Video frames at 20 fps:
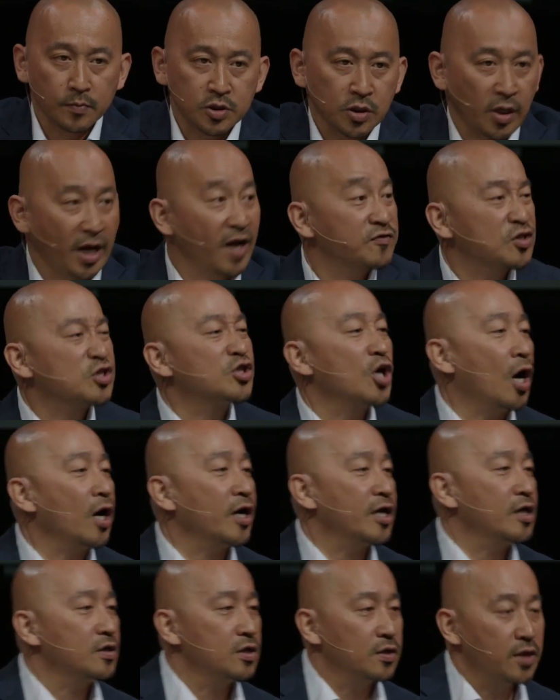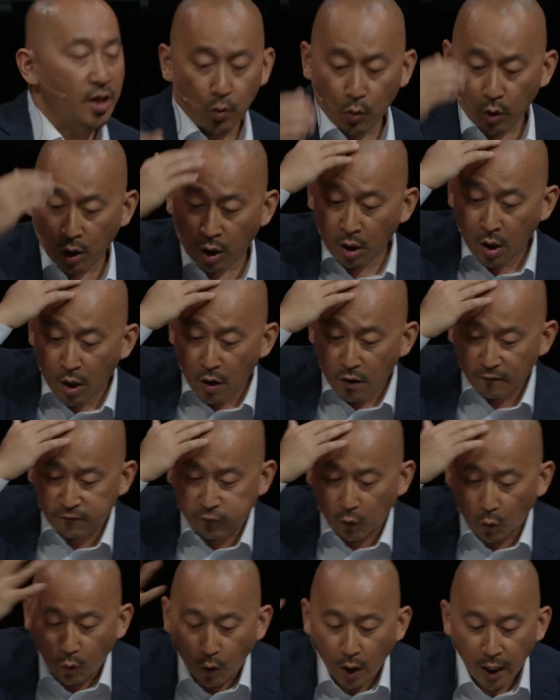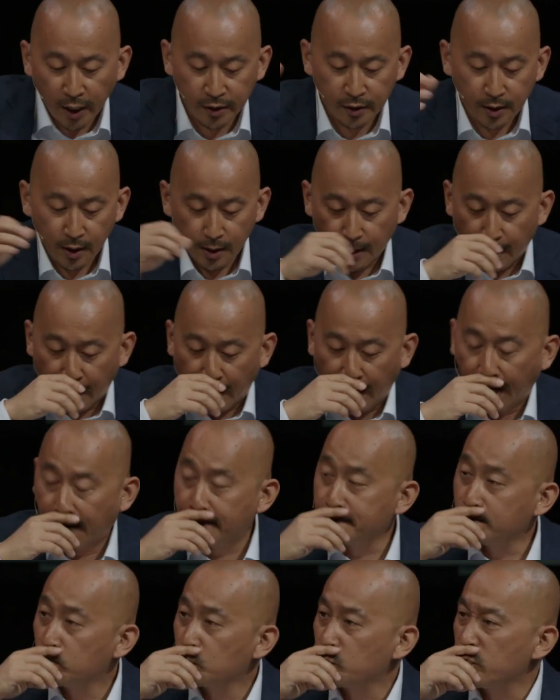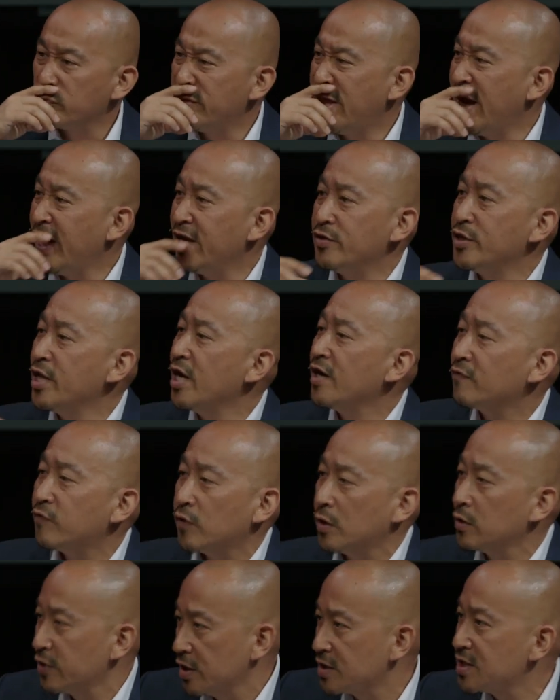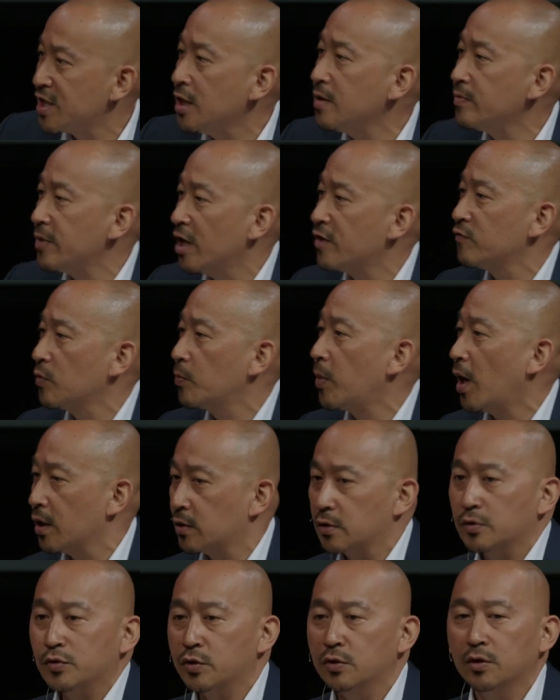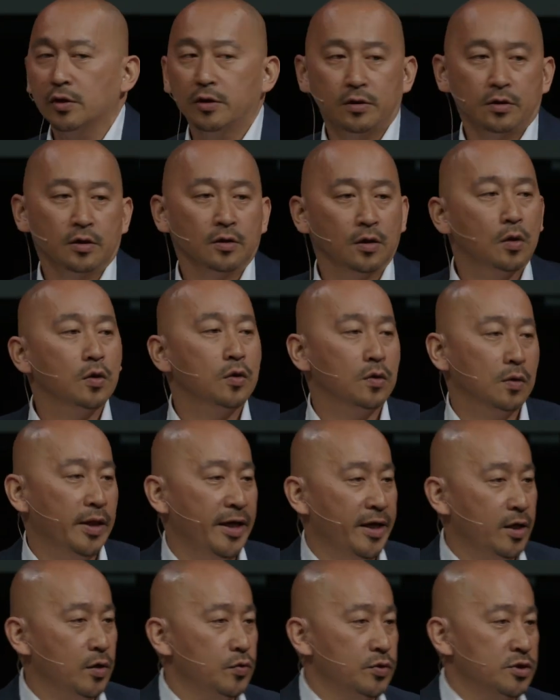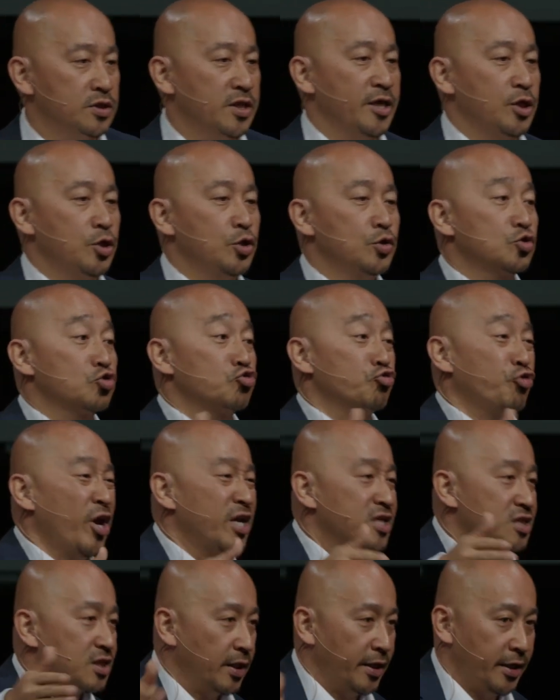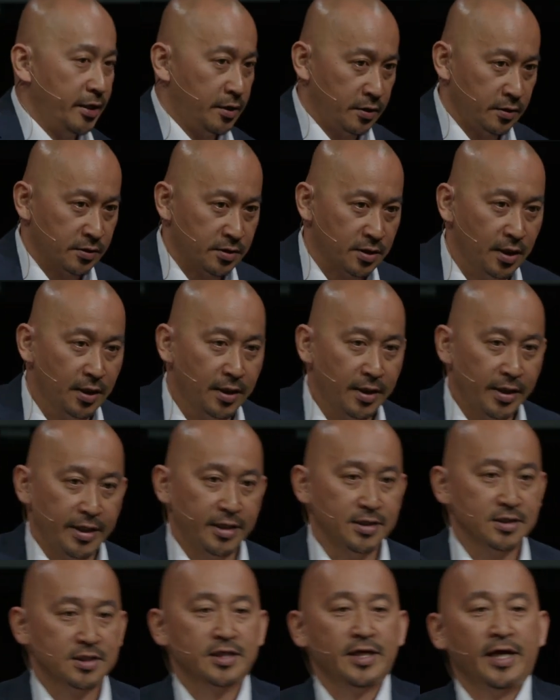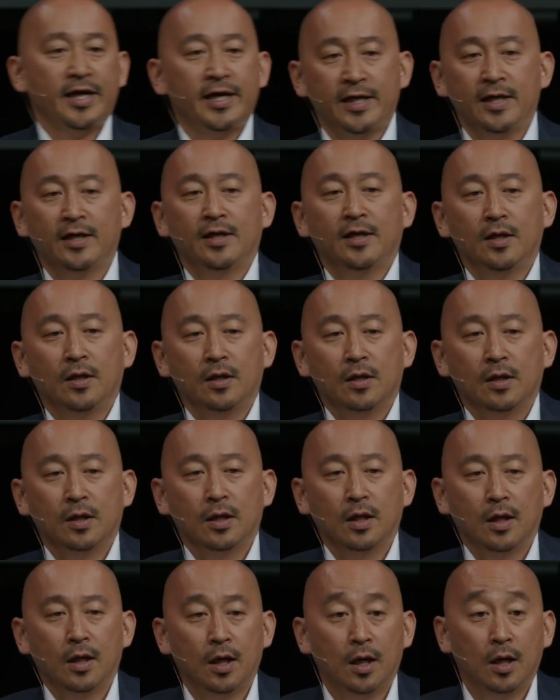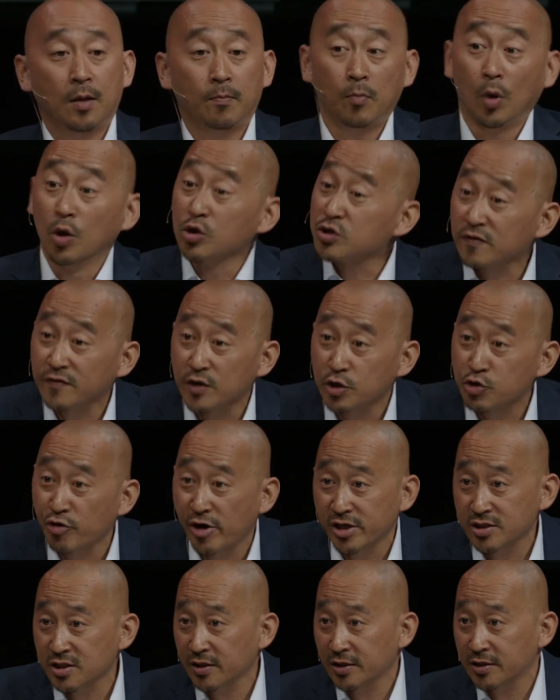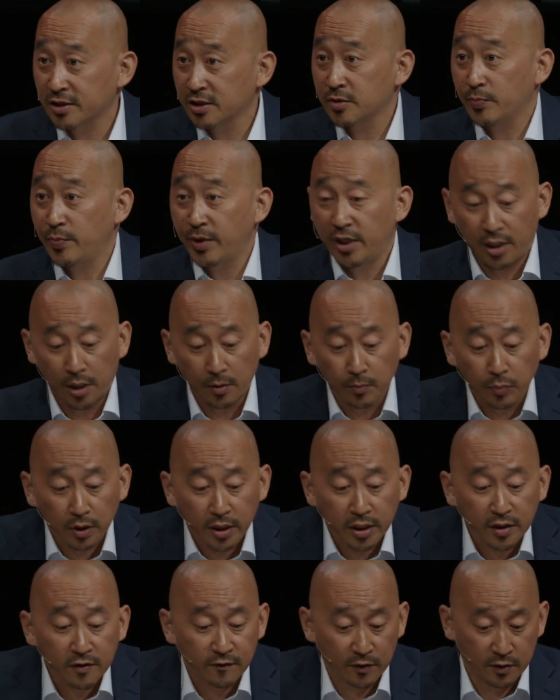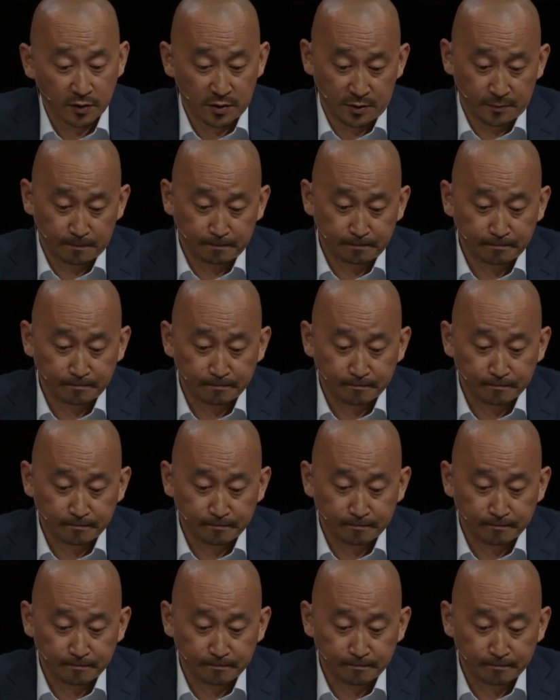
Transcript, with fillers: So after talking to them, well, for one, the team never bothered to learn the local language. They used translators instead. Most of the translators have been unbelievers.